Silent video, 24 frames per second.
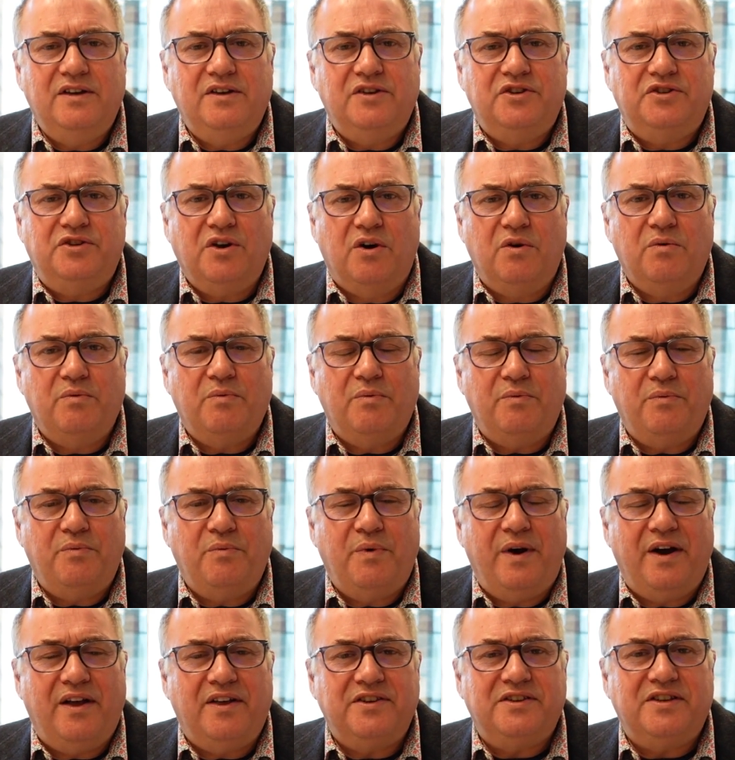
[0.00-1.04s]
So
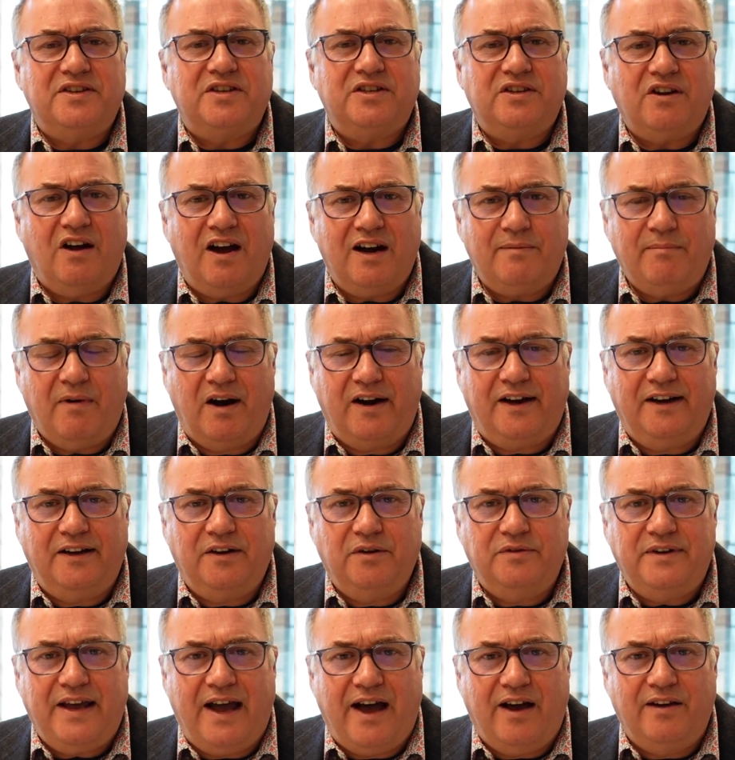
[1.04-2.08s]
whereas the stock market can
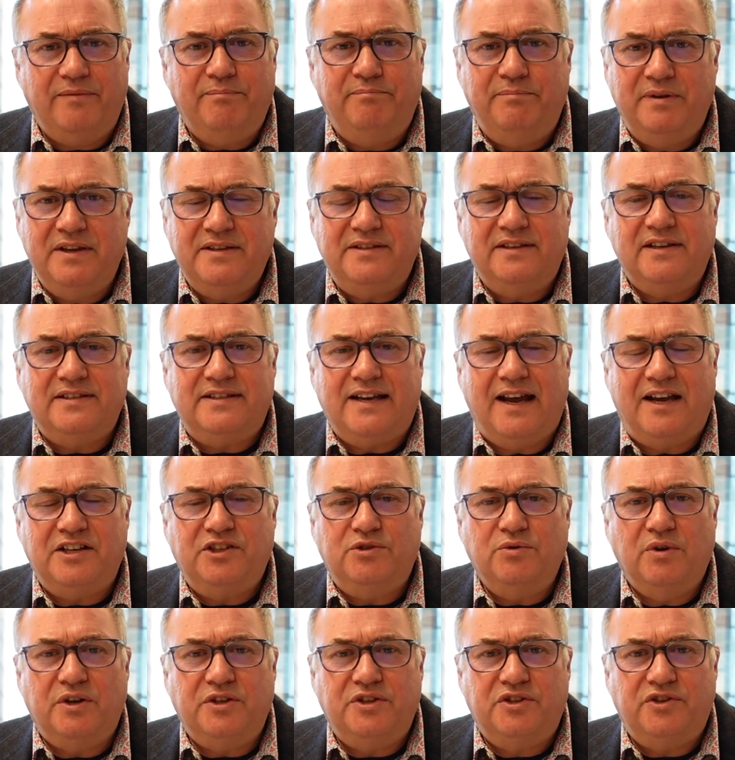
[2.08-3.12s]
go down, business has
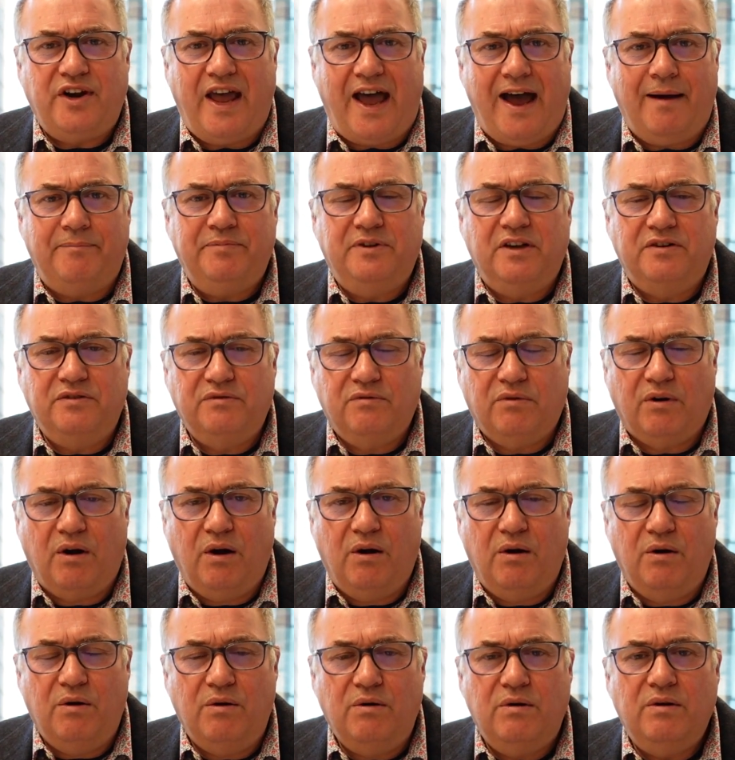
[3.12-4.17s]
to adapt and
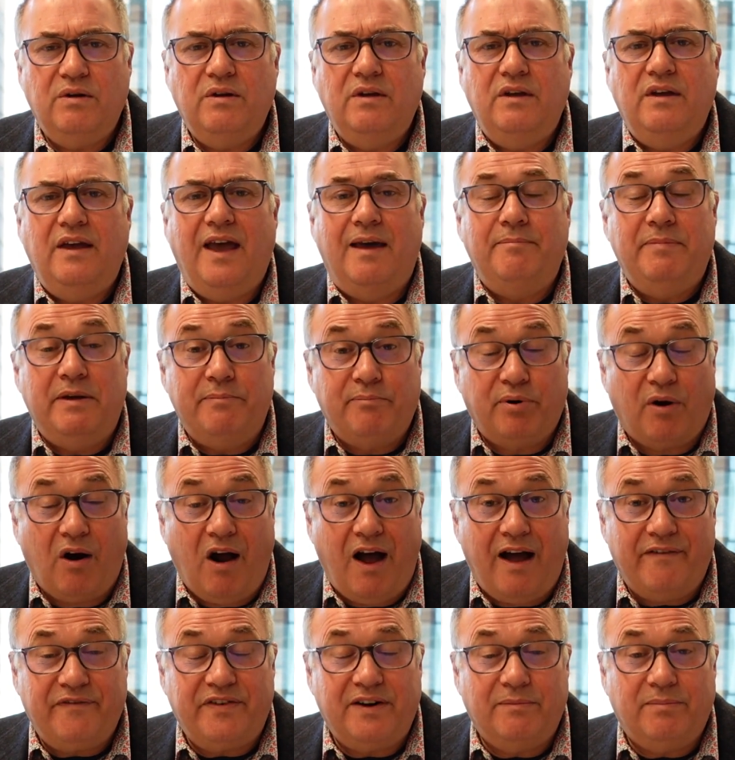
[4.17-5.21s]
grow and be
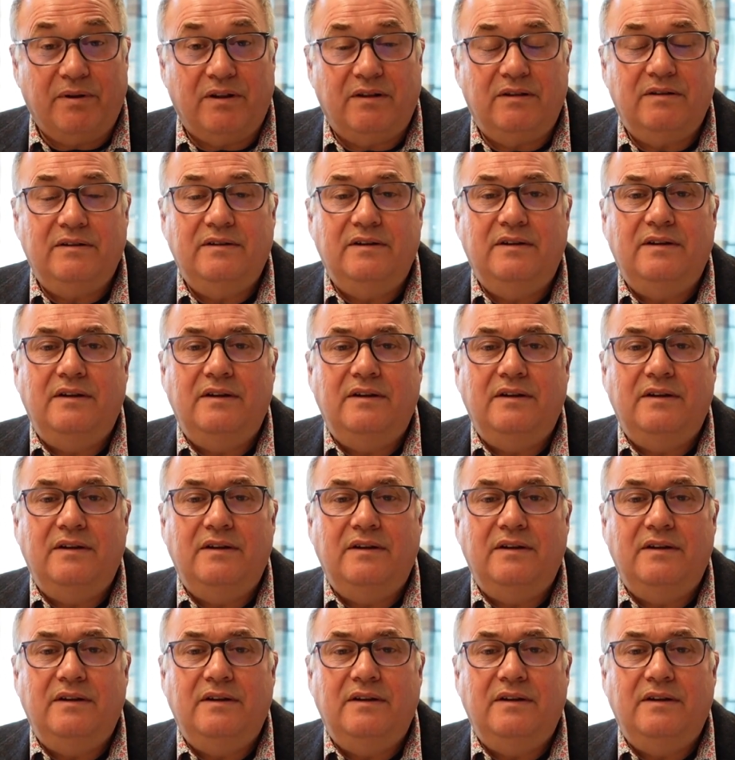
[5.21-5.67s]
profitable.